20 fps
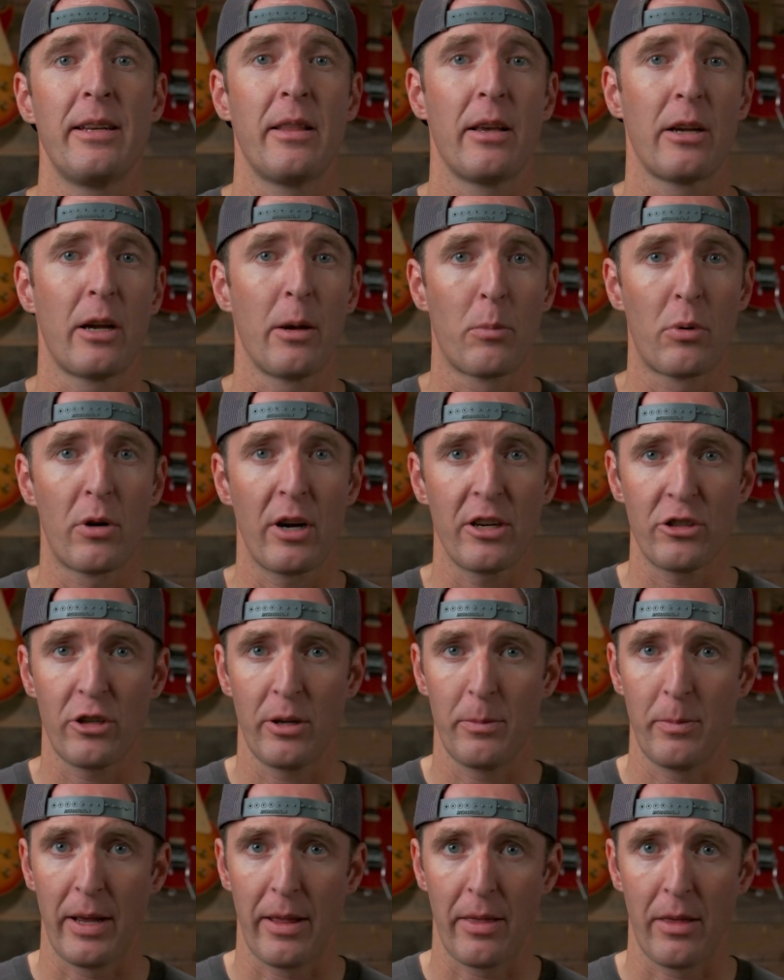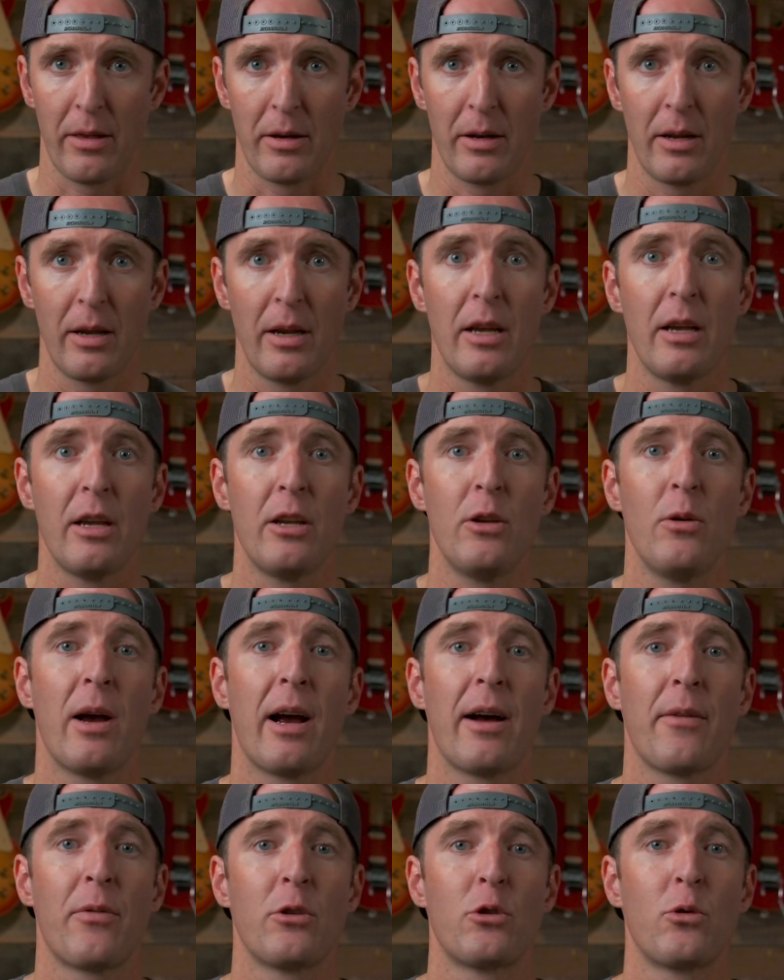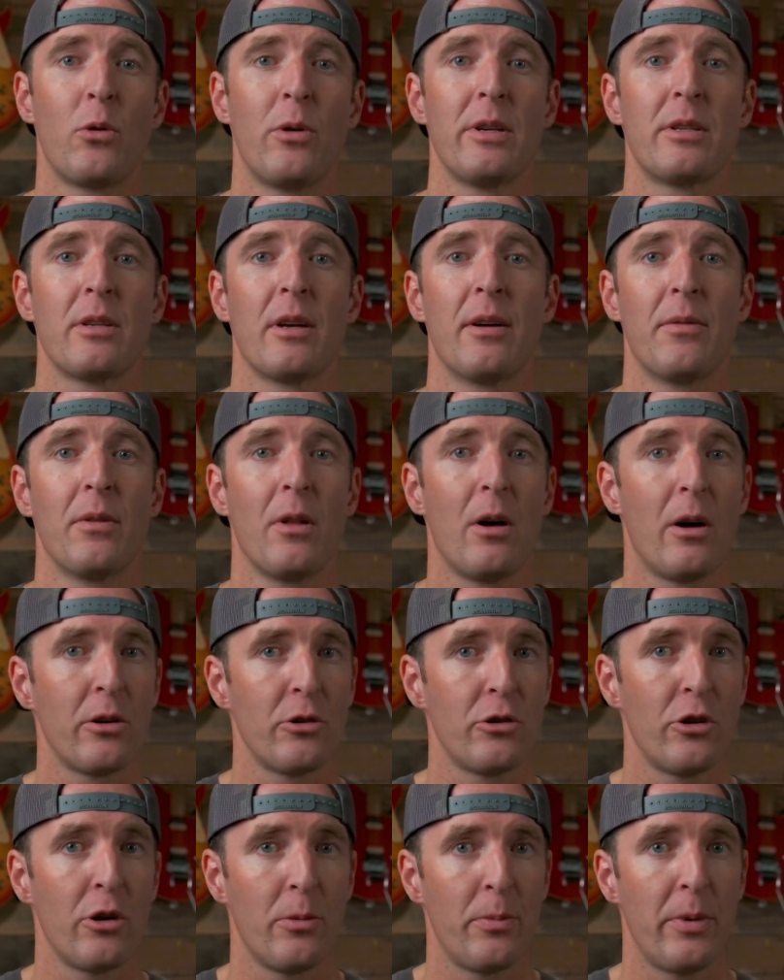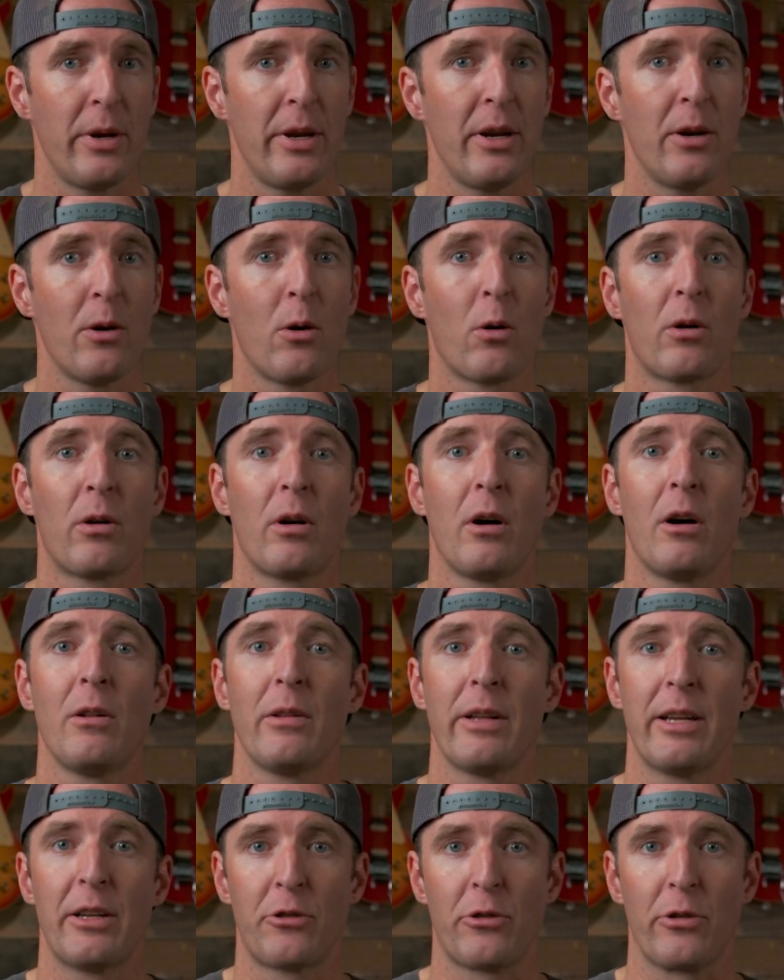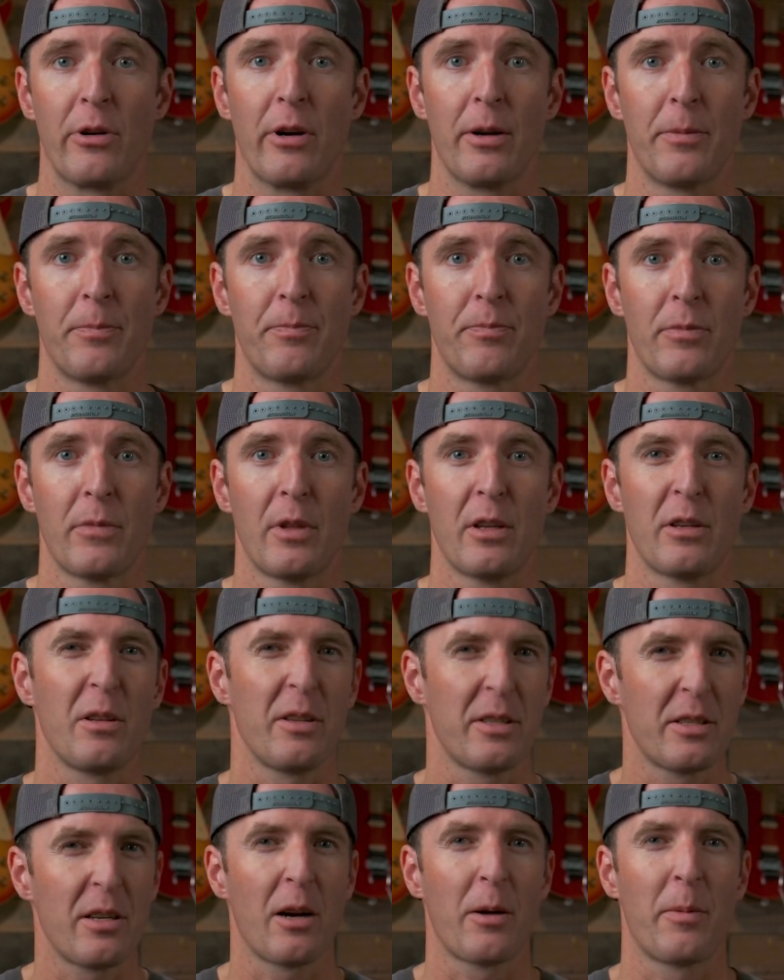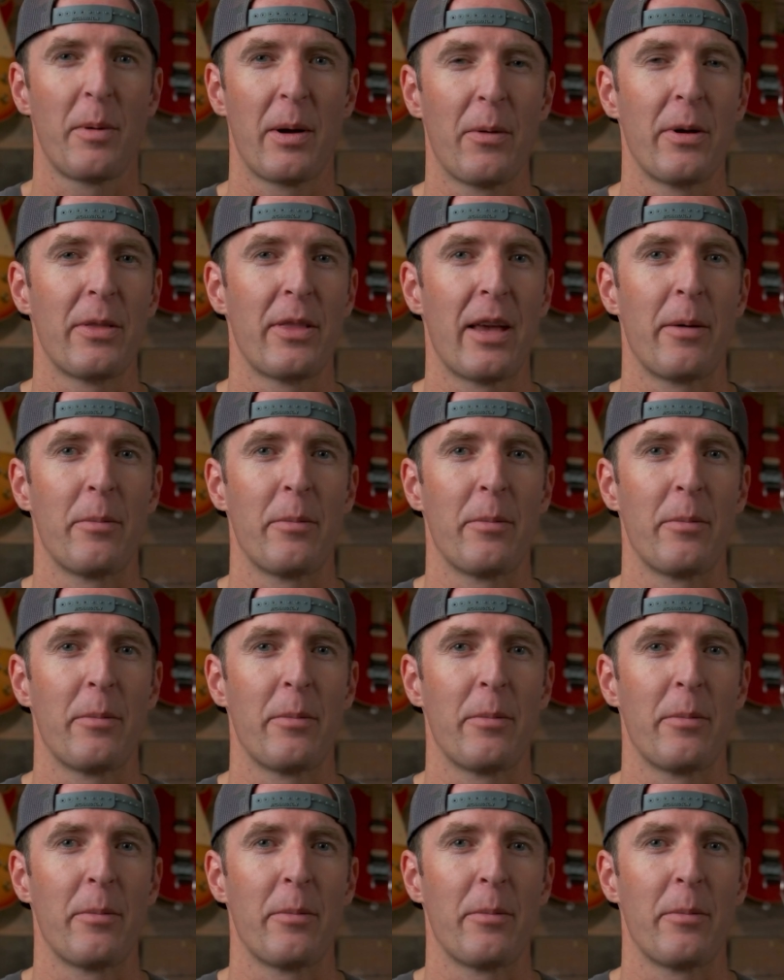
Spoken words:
the compression method, you have the choice of long GOP or all intra. So let's talk about what that